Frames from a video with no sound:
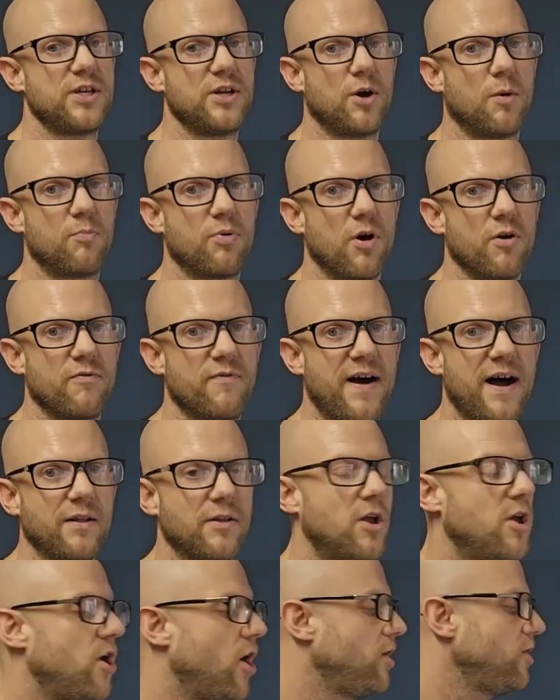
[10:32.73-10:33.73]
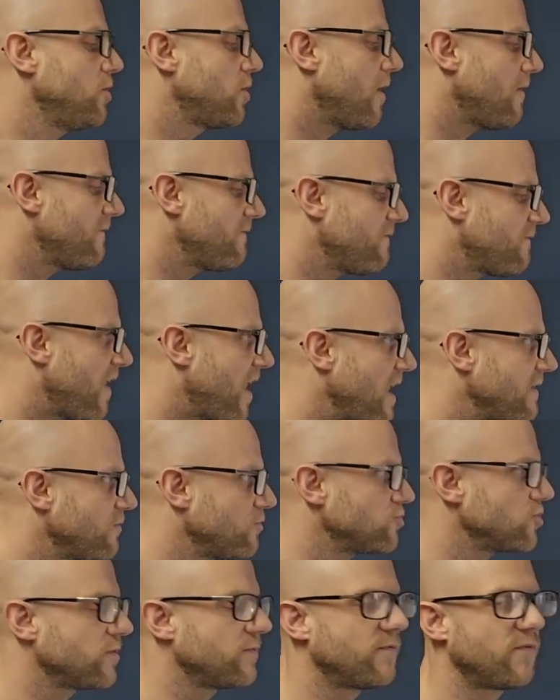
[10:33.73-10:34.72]
see your profile and you got
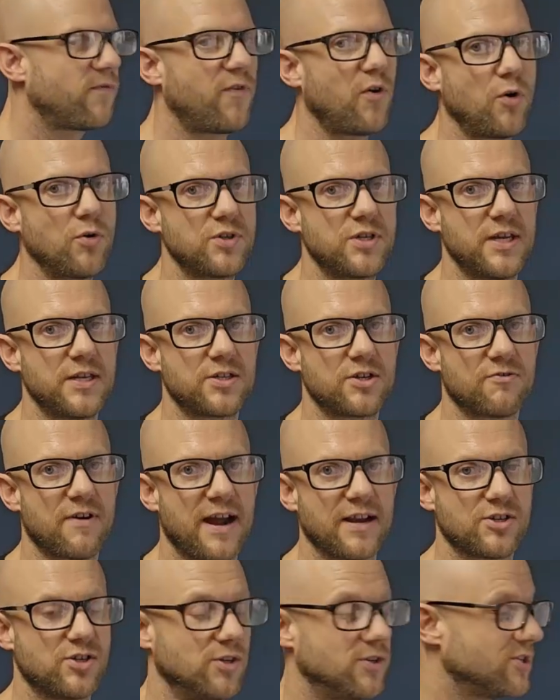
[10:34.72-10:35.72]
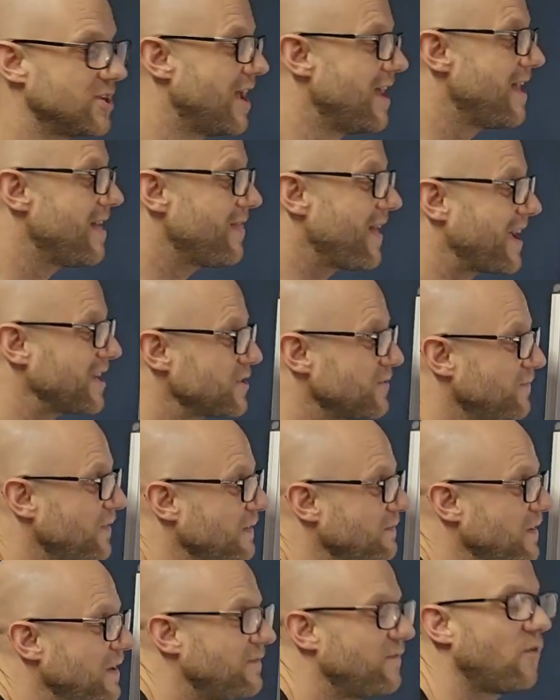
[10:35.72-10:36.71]
540 interactions. That's
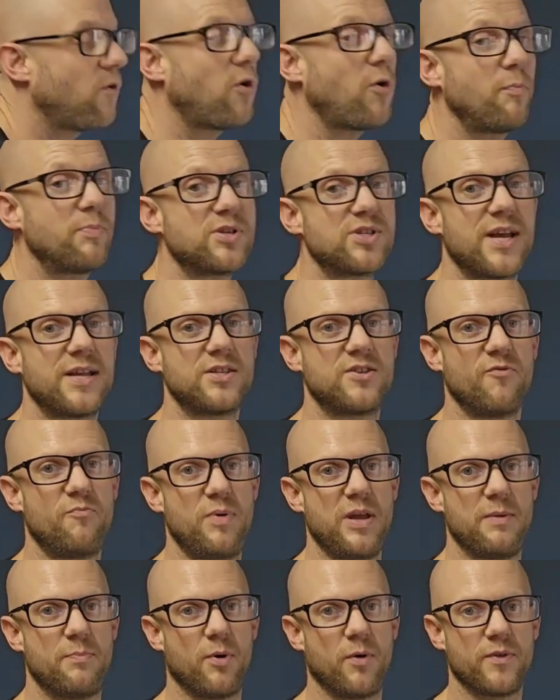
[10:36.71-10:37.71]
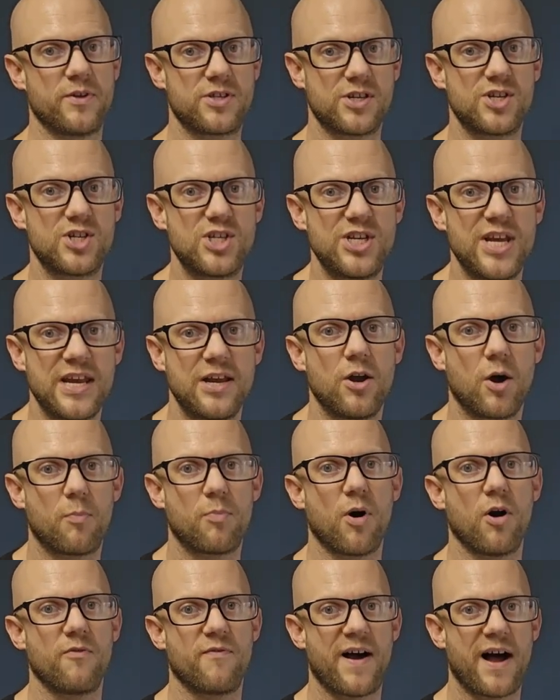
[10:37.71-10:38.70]
54% of people that are seeing your
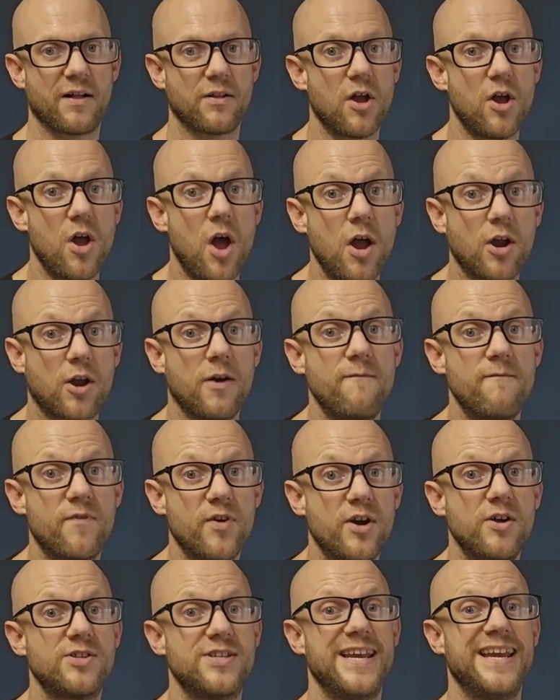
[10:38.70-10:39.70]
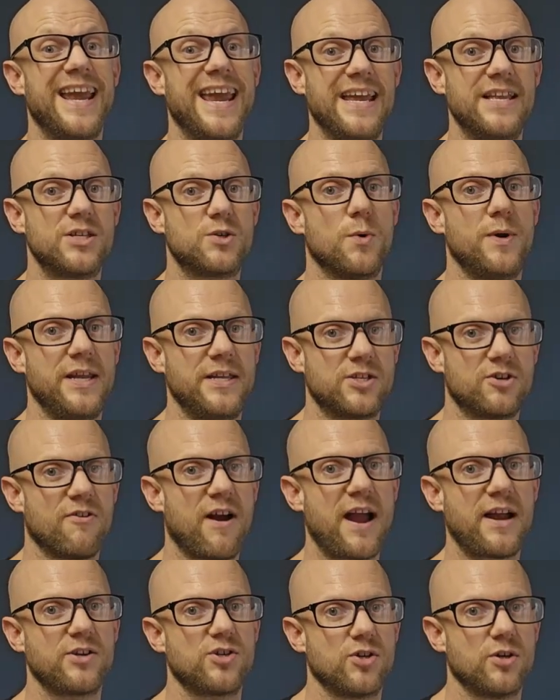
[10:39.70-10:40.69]
profile are converting into an
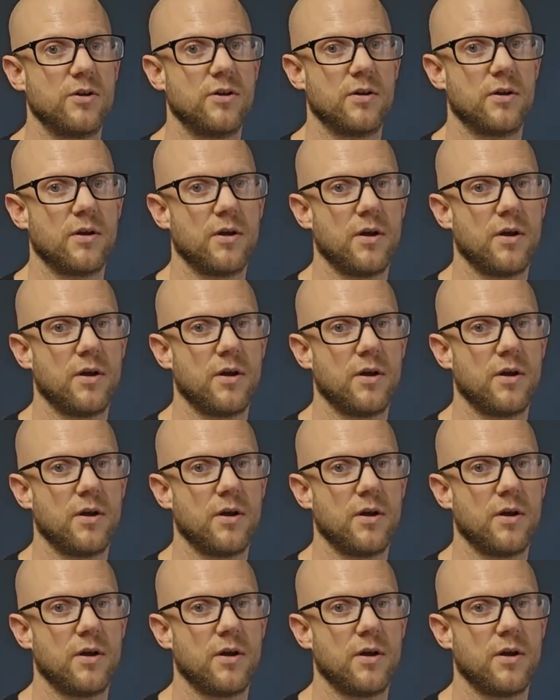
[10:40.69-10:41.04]
interaction.